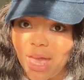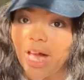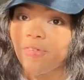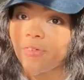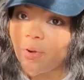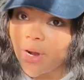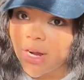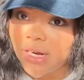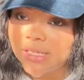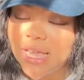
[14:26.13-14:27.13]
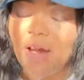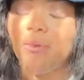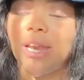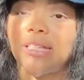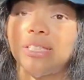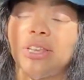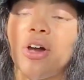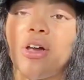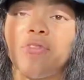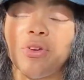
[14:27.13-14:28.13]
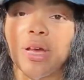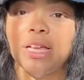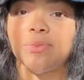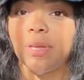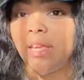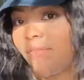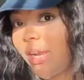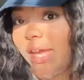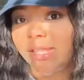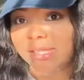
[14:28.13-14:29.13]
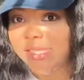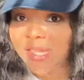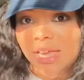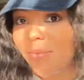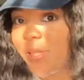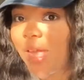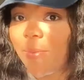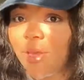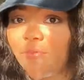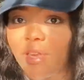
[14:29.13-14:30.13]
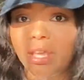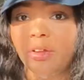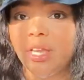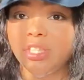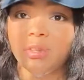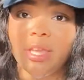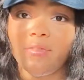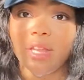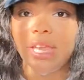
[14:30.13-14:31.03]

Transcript: of course i would like to know if you guys would even like to see that would that be a video that you're even